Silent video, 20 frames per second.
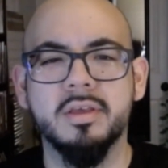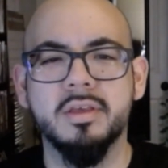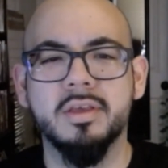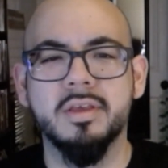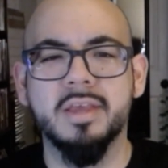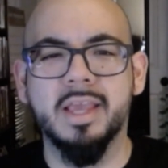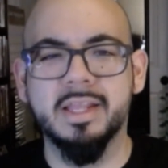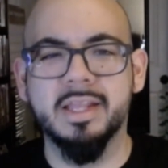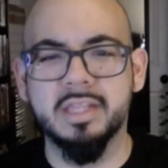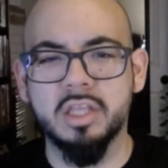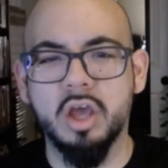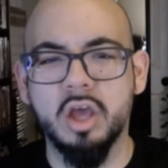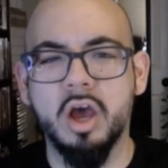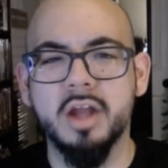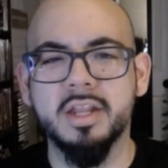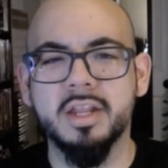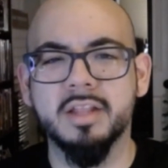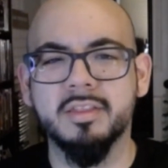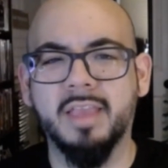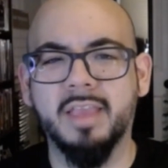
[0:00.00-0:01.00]
and the
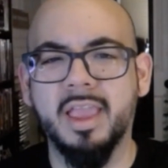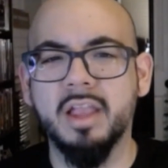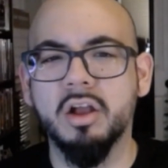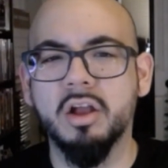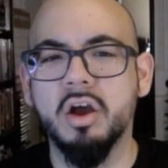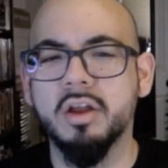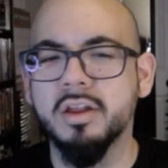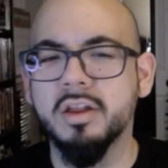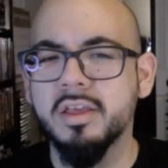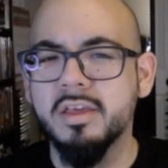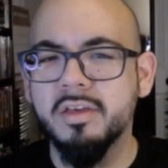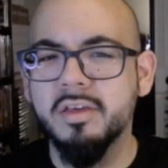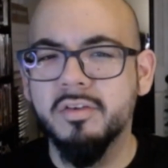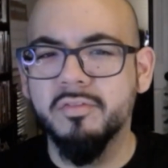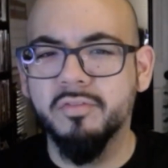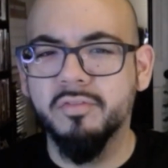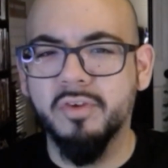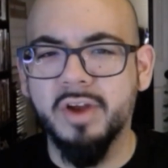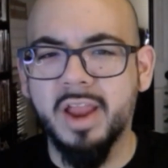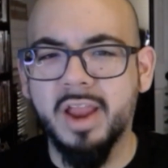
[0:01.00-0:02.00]
audience hang on
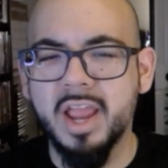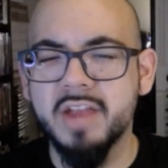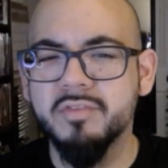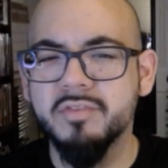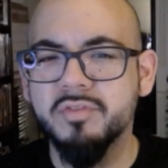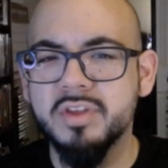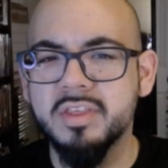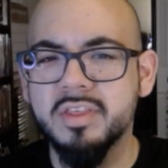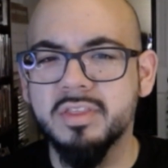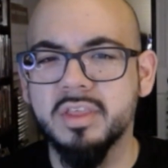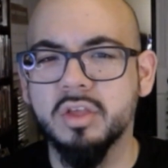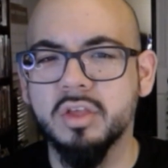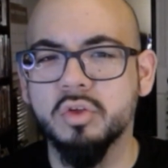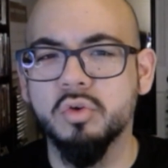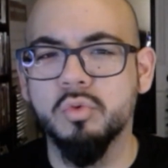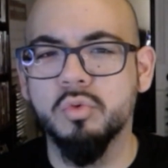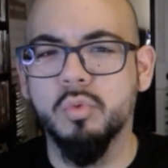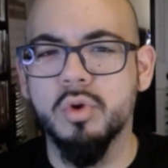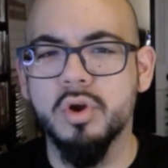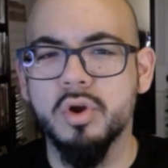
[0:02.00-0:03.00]
for every single
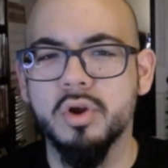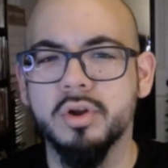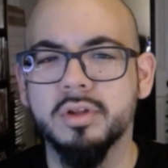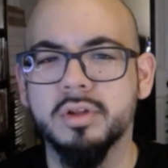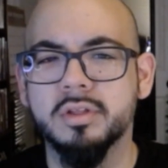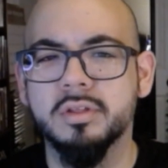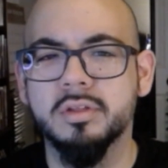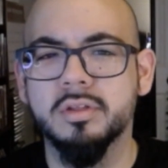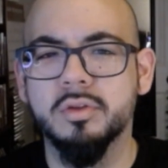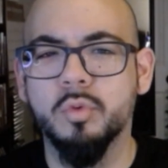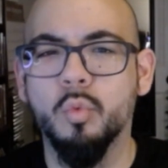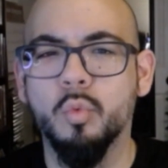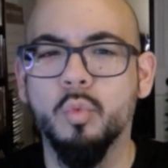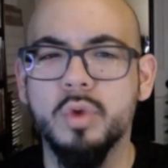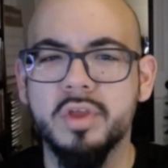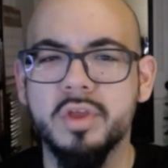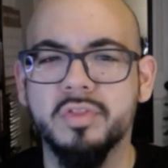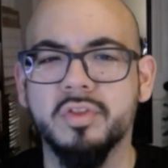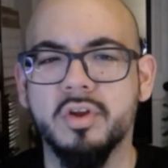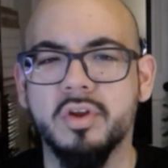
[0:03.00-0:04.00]
word
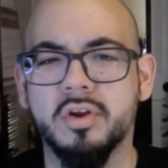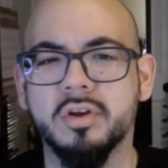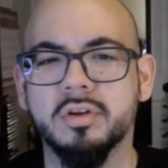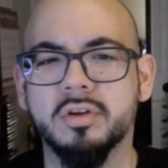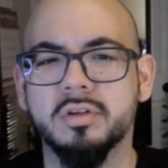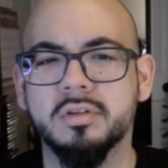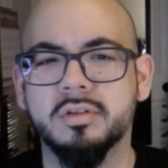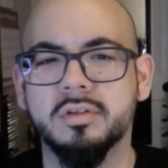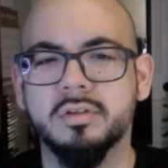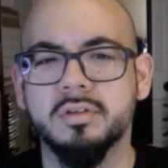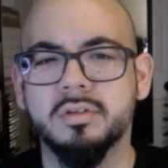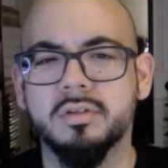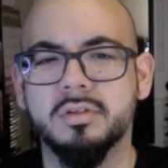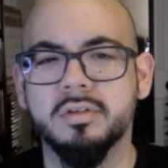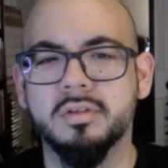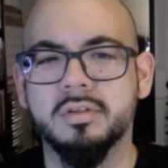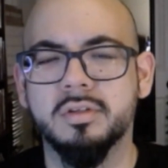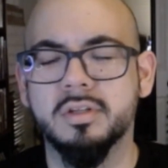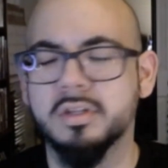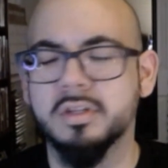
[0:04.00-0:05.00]
with her.
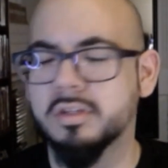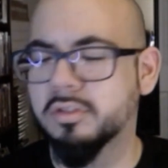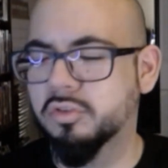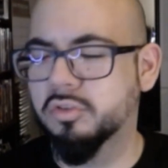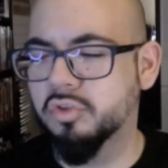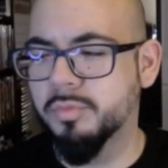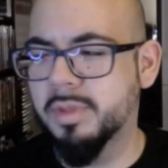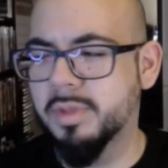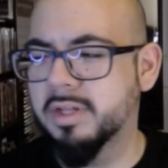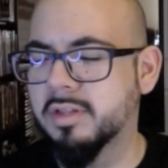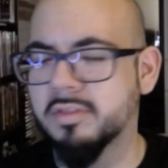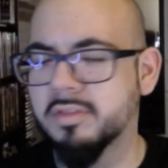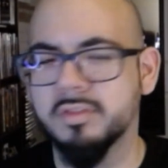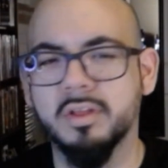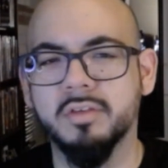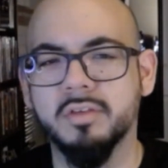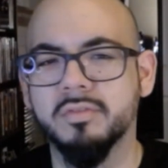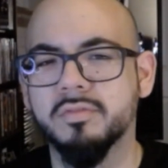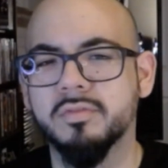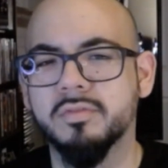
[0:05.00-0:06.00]
Tremendous
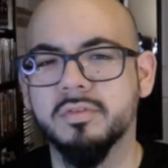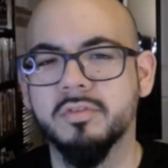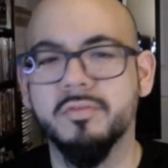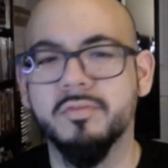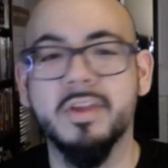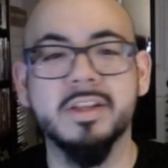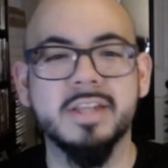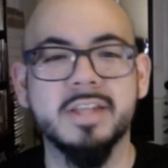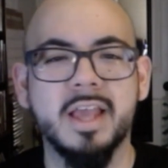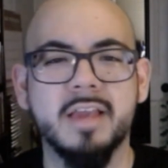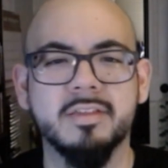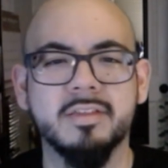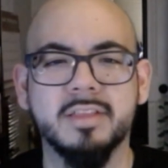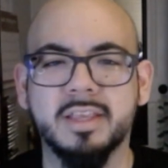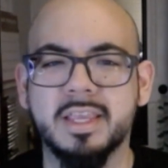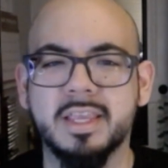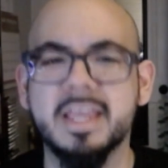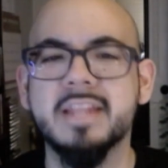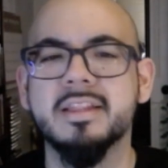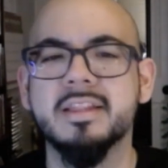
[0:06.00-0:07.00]
stuff. Fantastic.
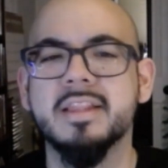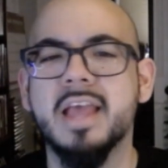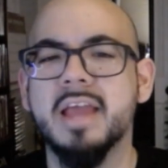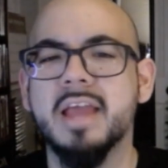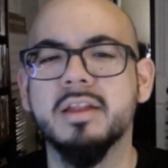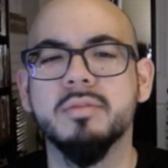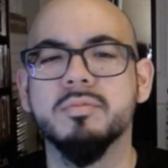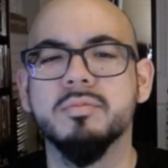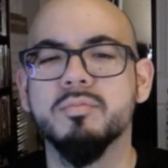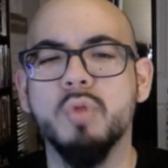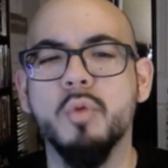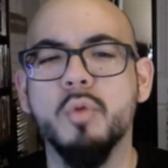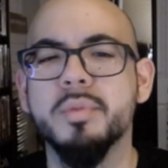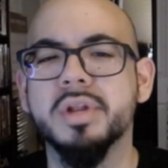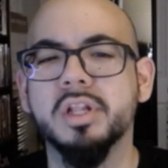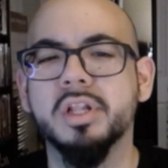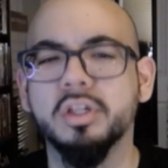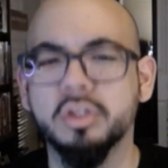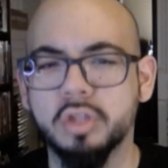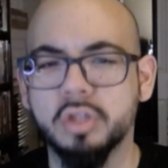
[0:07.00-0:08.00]
In that moment
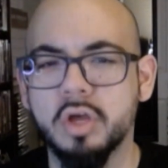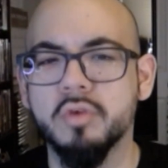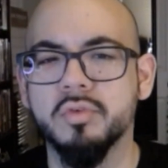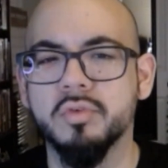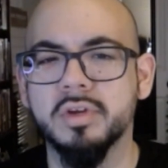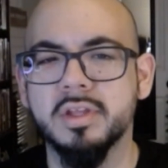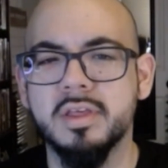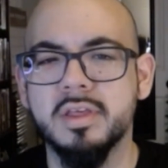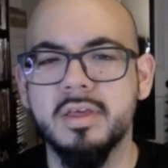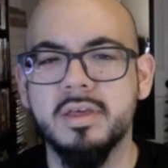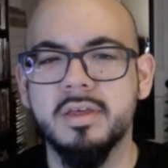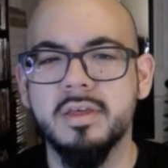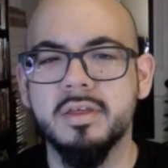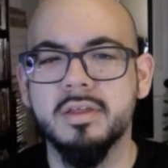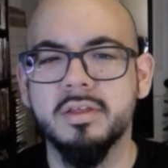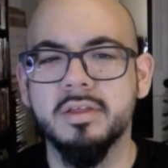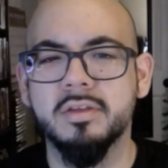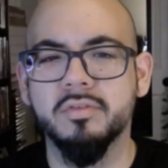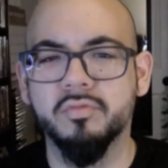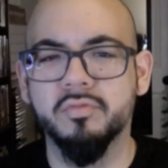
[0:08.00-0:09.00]
alone,
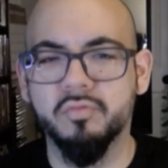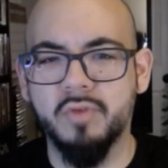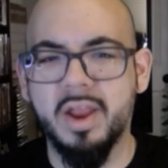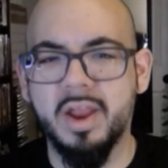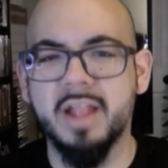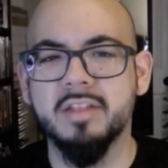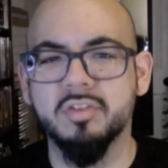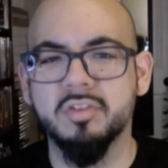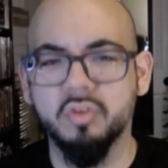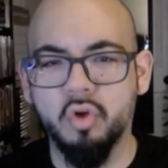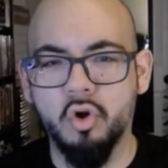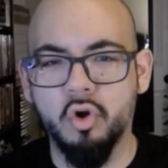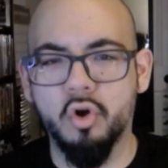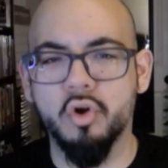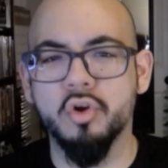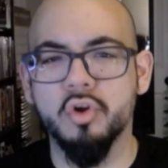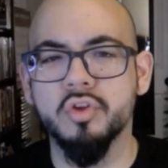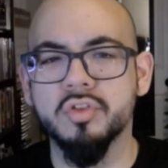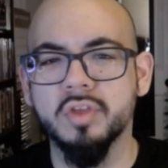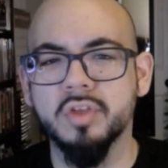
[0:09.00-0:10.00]
France
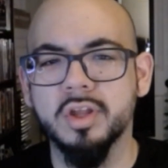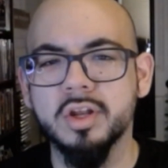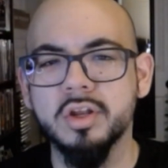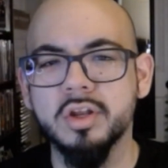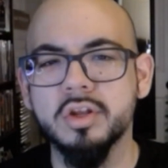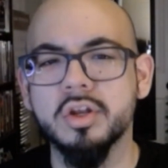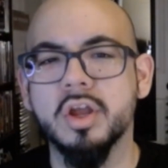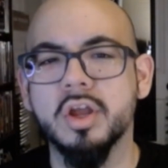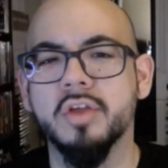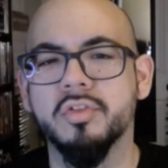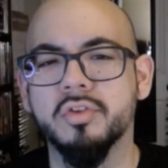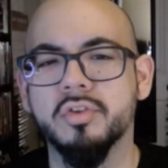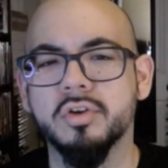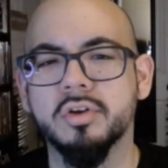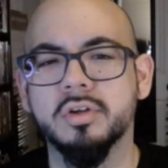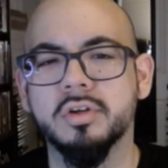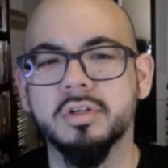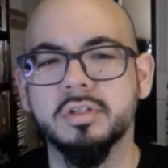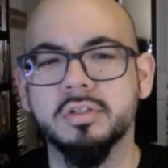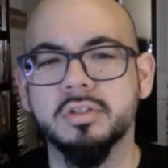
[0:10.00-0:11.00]
earns another
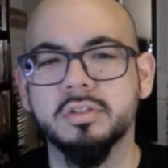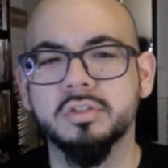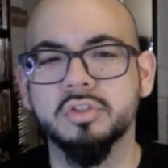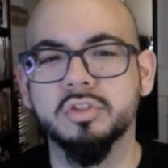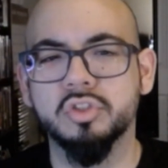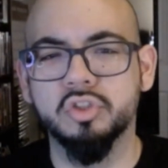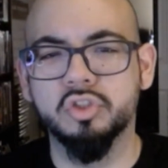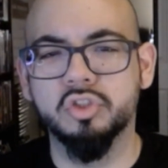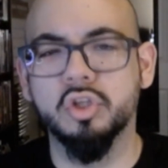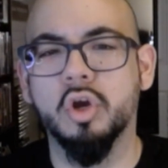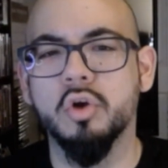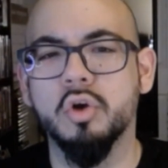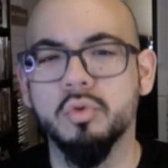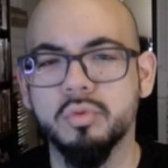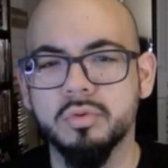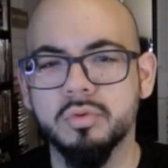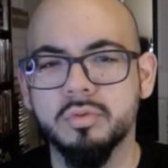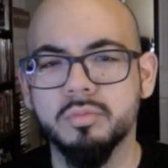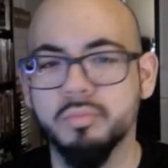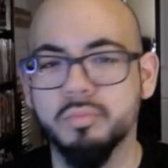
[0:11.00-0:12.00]
show
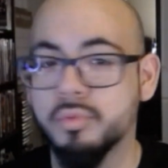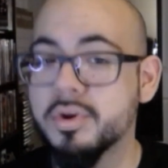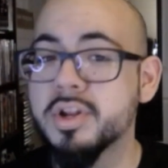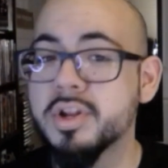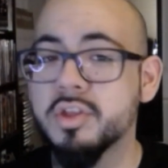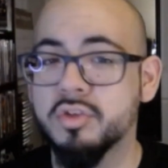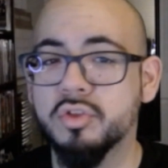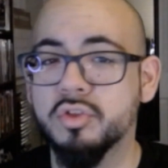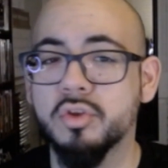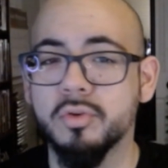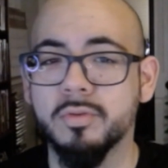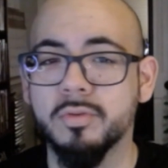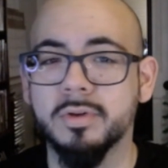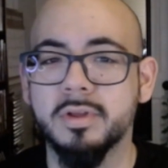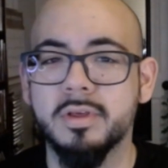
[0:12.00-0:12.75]
pretty soon.